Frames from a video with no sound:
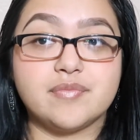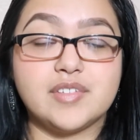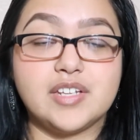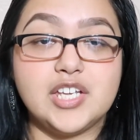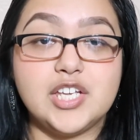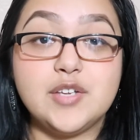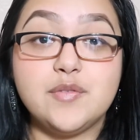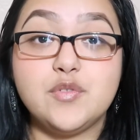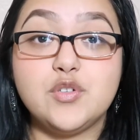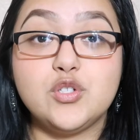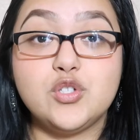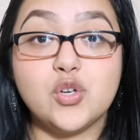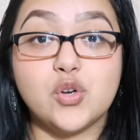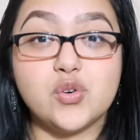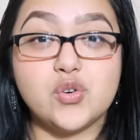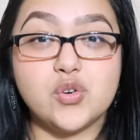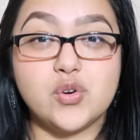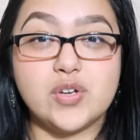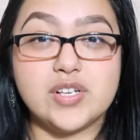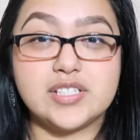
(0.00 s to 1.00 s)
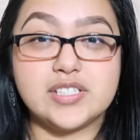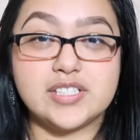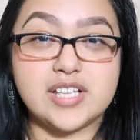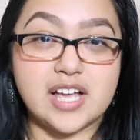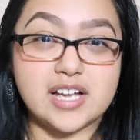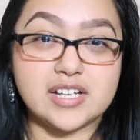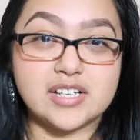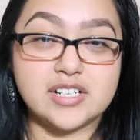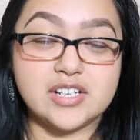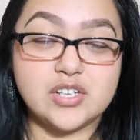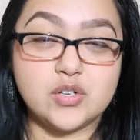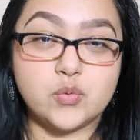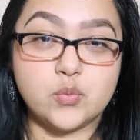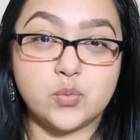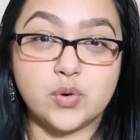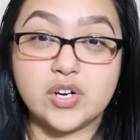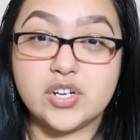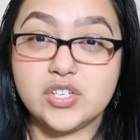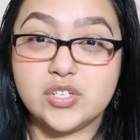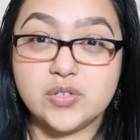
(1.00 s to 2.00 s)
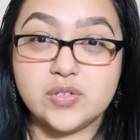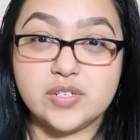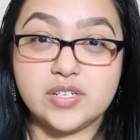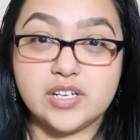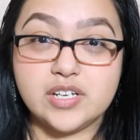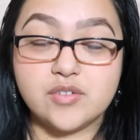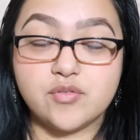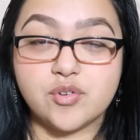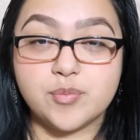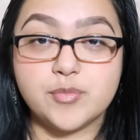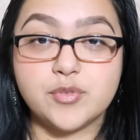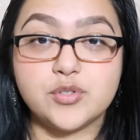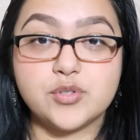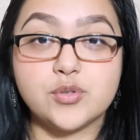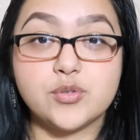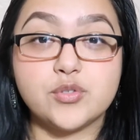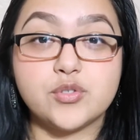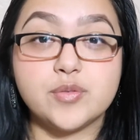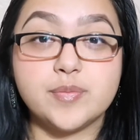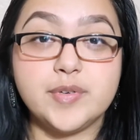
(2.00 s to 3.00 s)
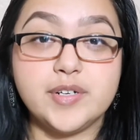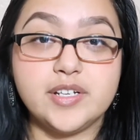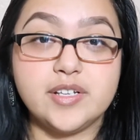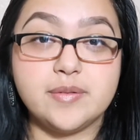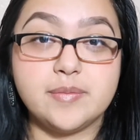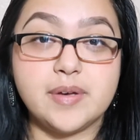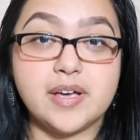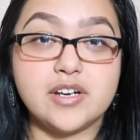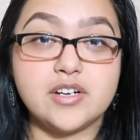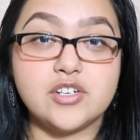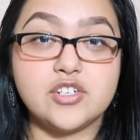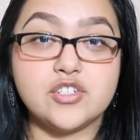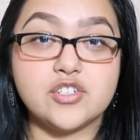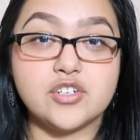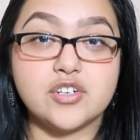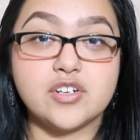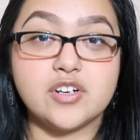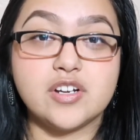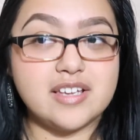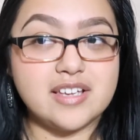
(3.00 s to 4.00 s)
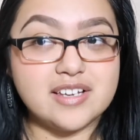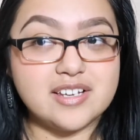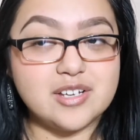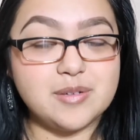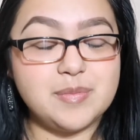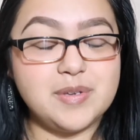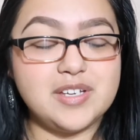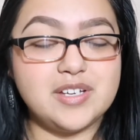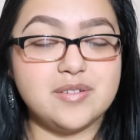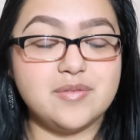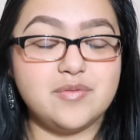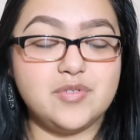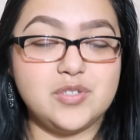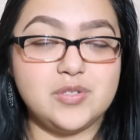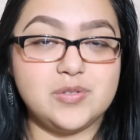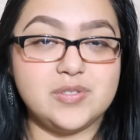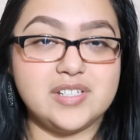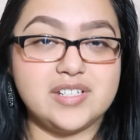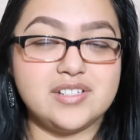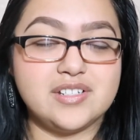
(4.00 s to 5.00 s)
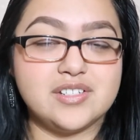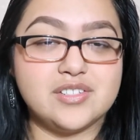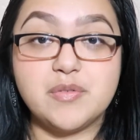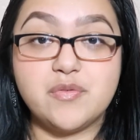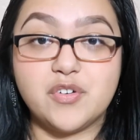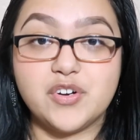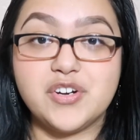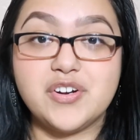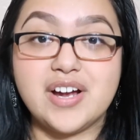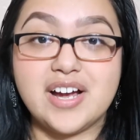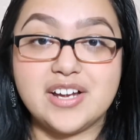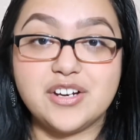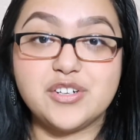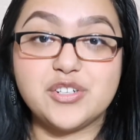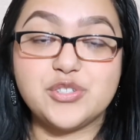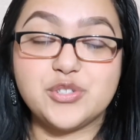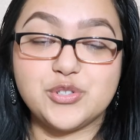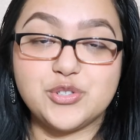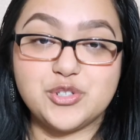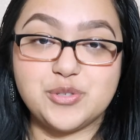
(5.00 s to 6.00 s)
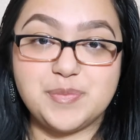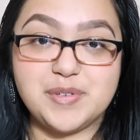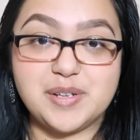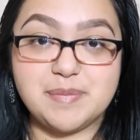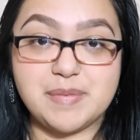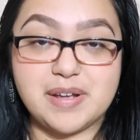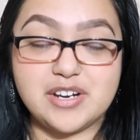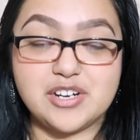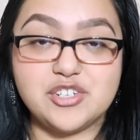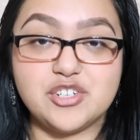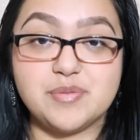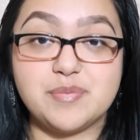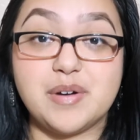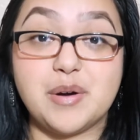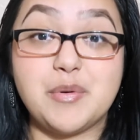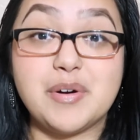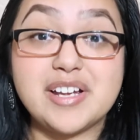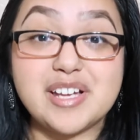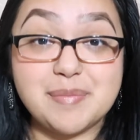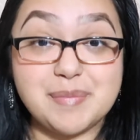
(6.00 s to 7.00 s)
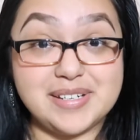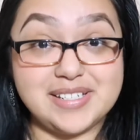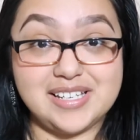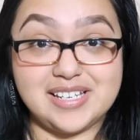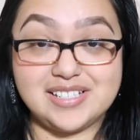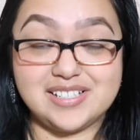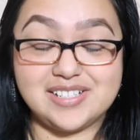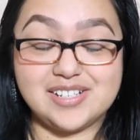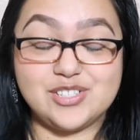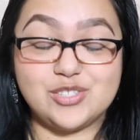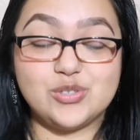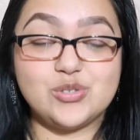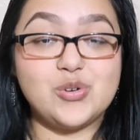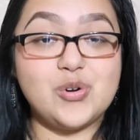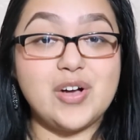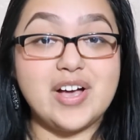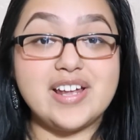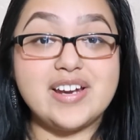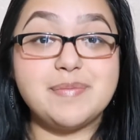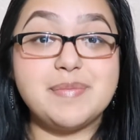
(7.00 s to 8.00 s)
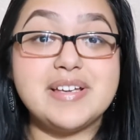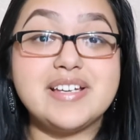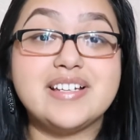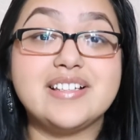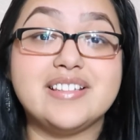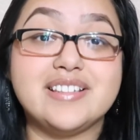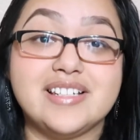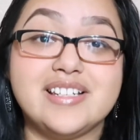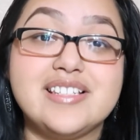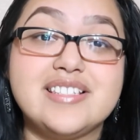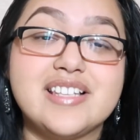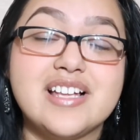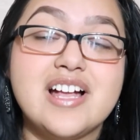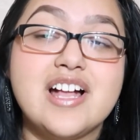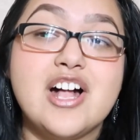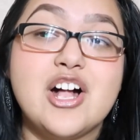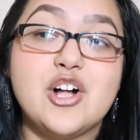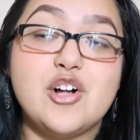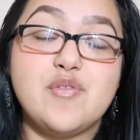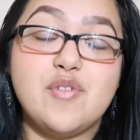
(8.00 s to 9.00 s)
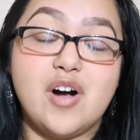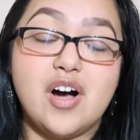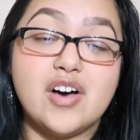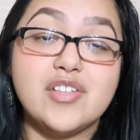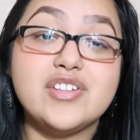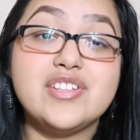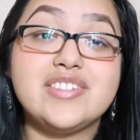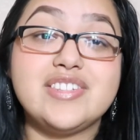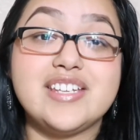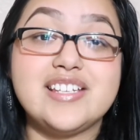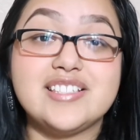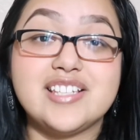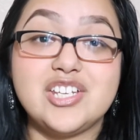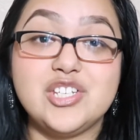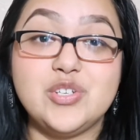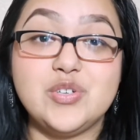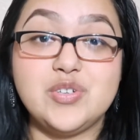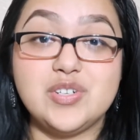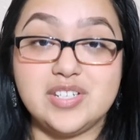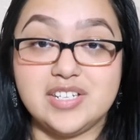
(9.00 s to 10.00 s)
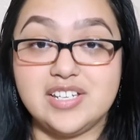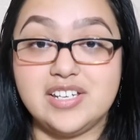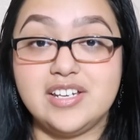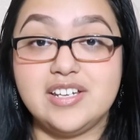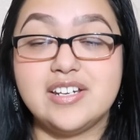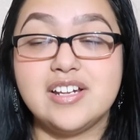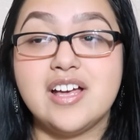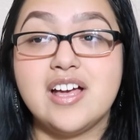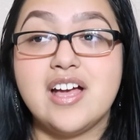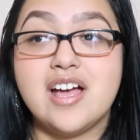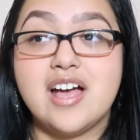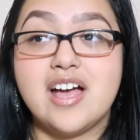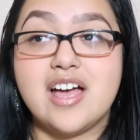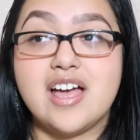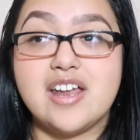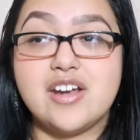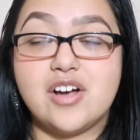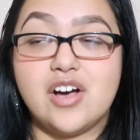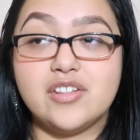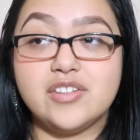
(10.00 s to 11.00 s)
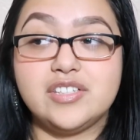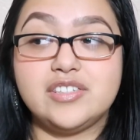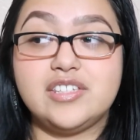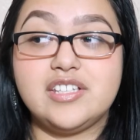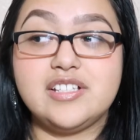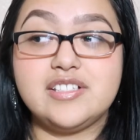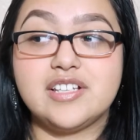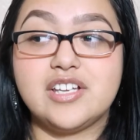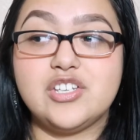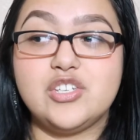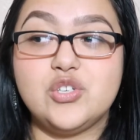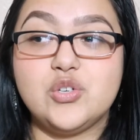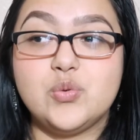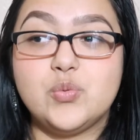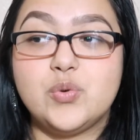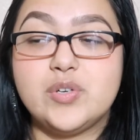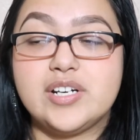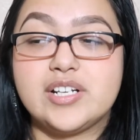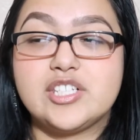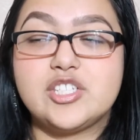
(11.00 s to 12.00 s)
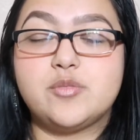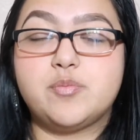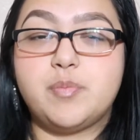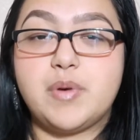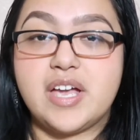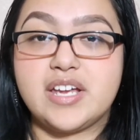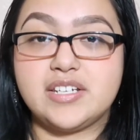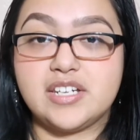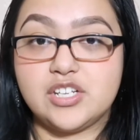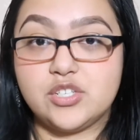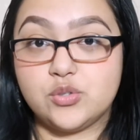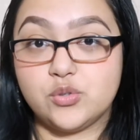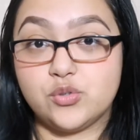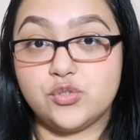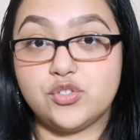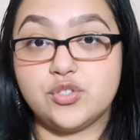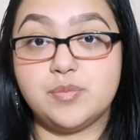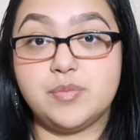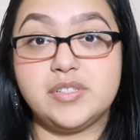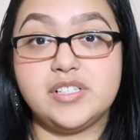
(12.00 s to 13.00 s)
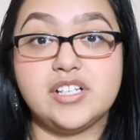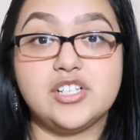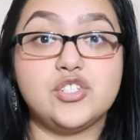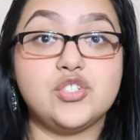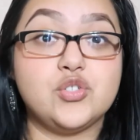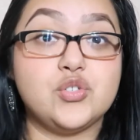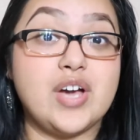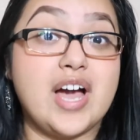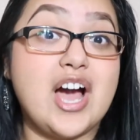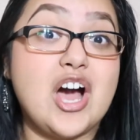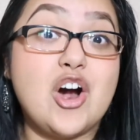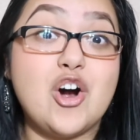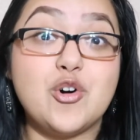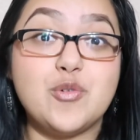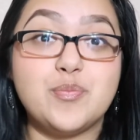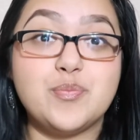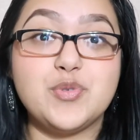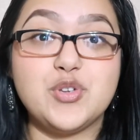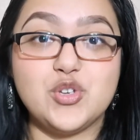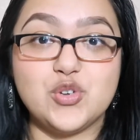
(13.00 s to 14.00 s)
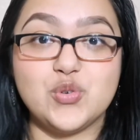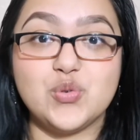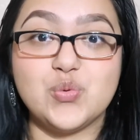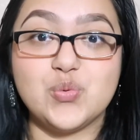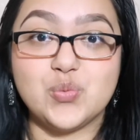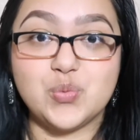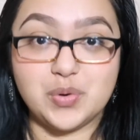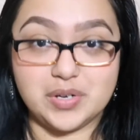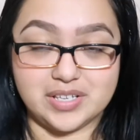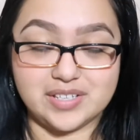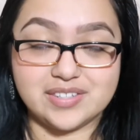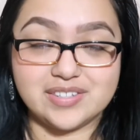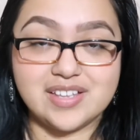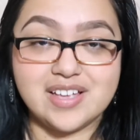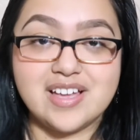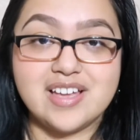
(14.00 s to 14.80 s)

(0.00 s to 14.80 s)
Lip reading: if you don't know exactly what you need from a social media manager, it could be confusing. Before you hire a social media manager, my recommendation is to go ahead and make a list of all the things that you need and all the things that you would expect a social media to help you with.